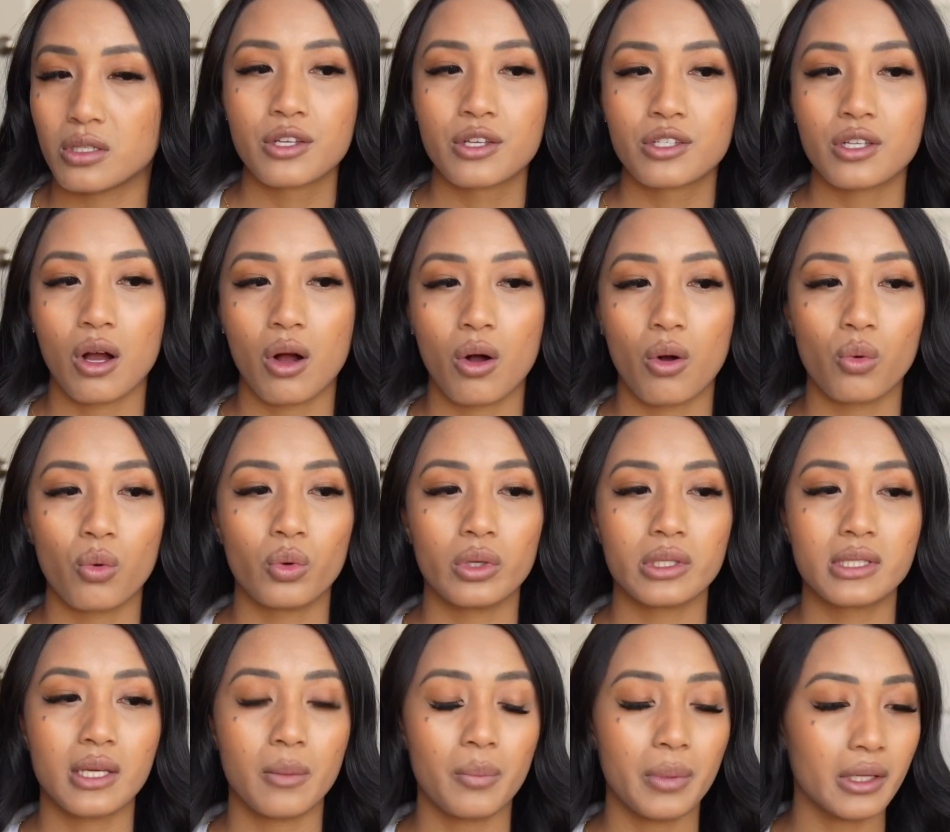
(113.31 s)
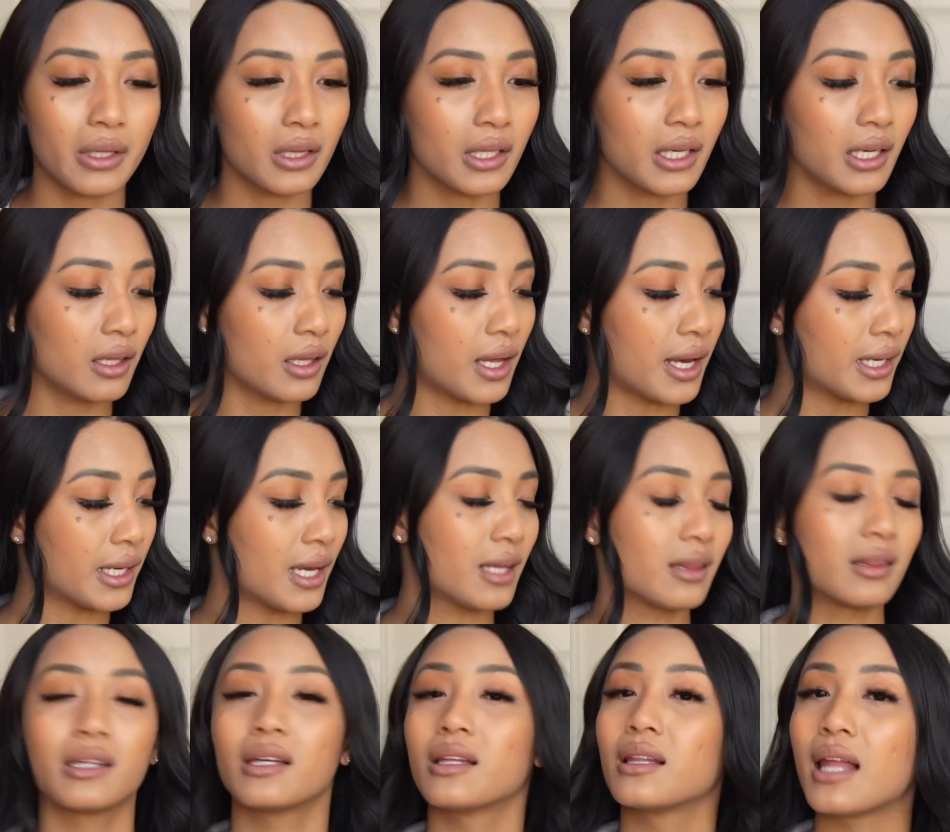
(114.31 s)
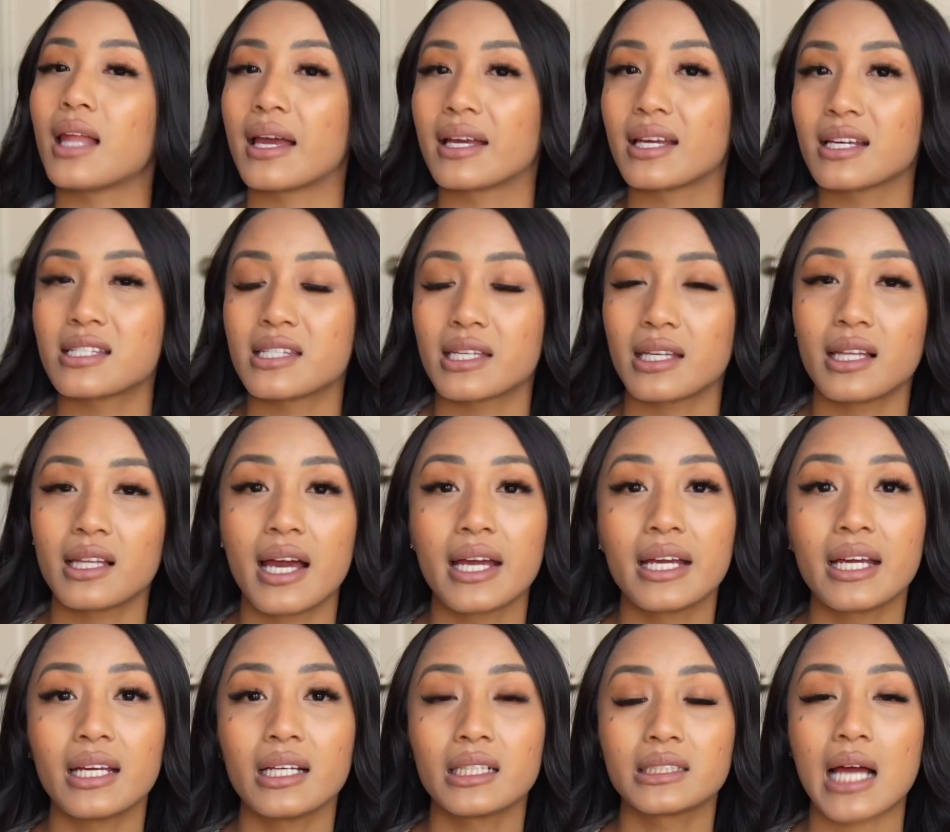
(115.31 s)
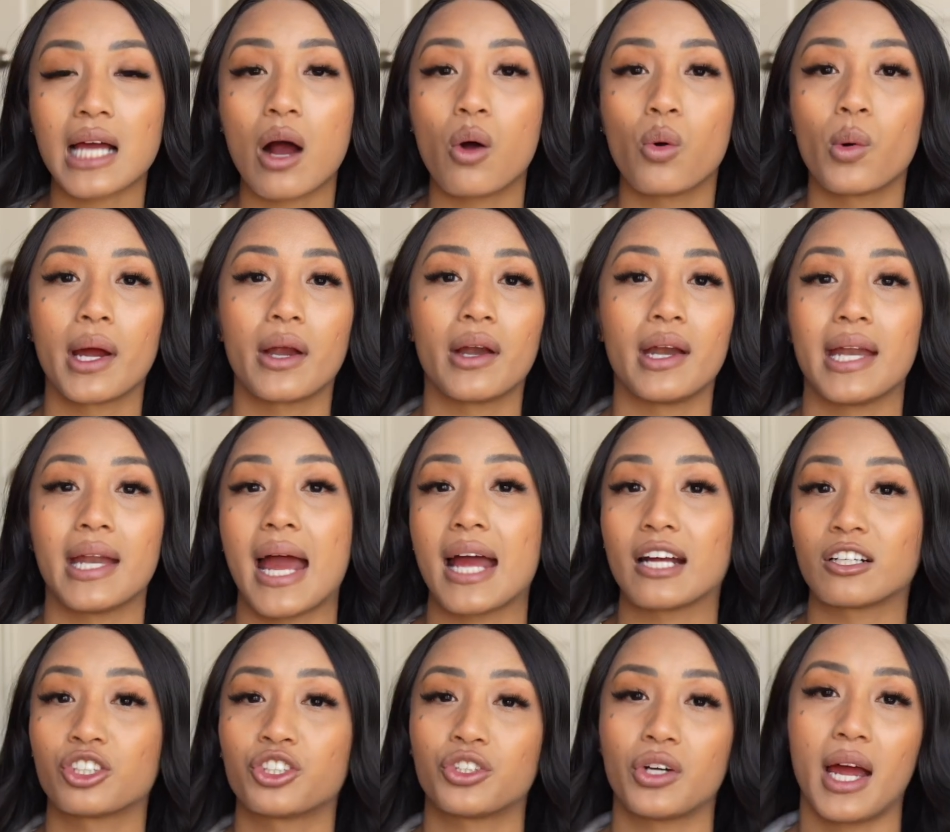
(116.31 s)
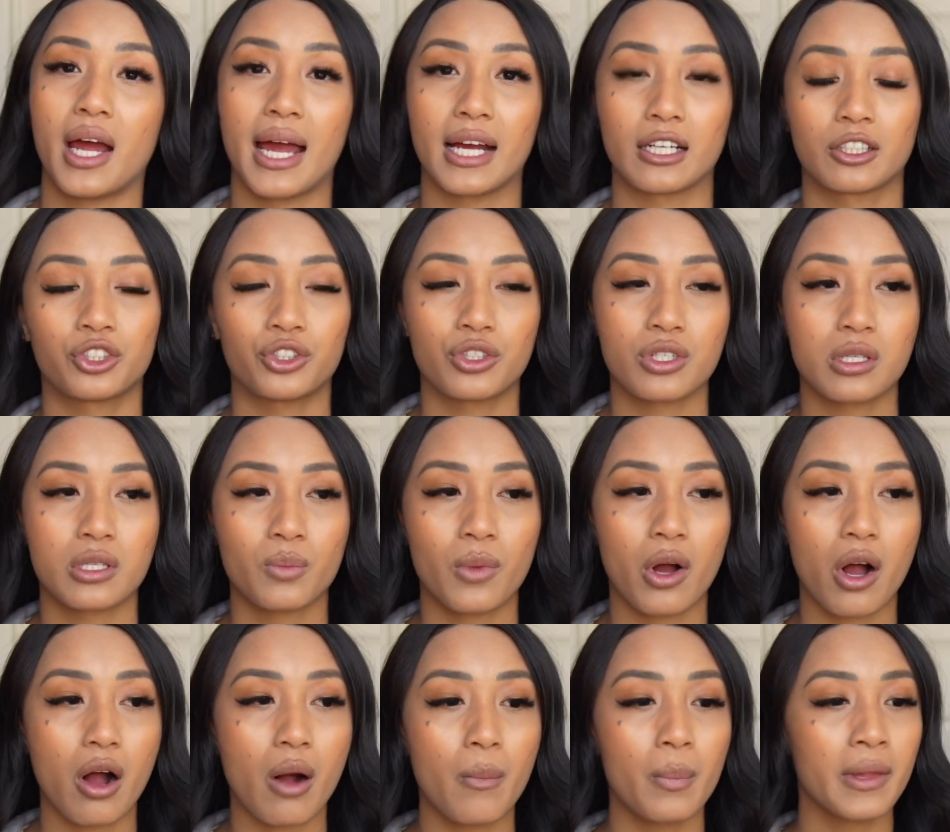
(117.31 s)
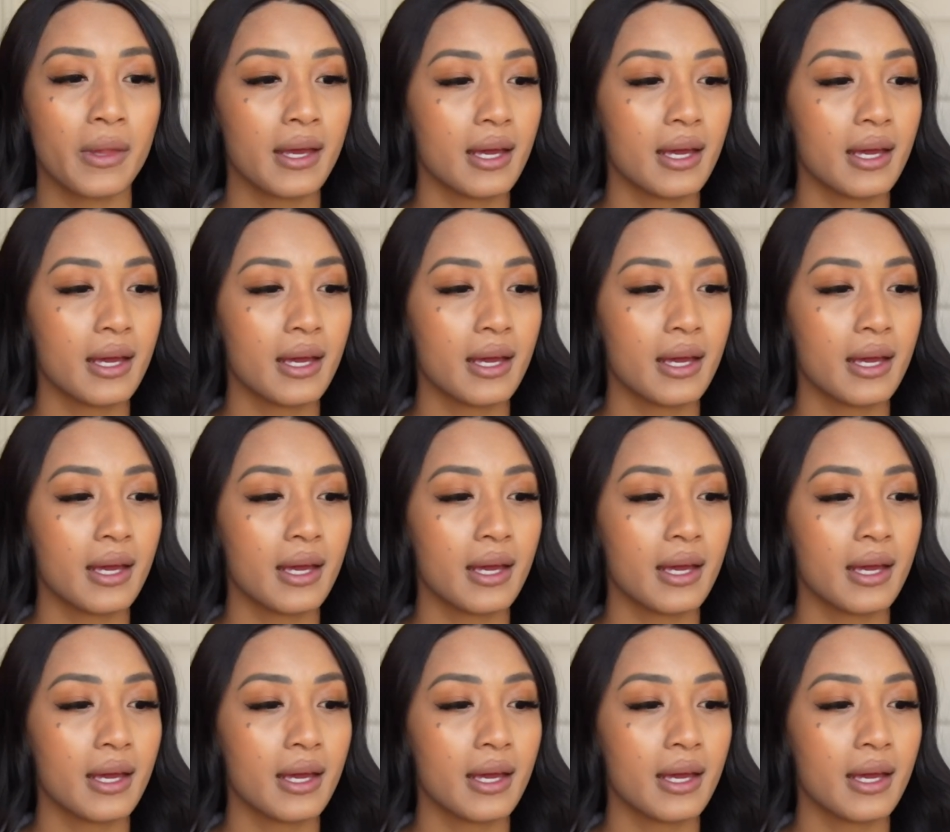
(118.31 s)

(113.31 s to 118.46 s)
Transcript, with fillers: So typically like in the legacy leggings, I'll wear an extra, extra small.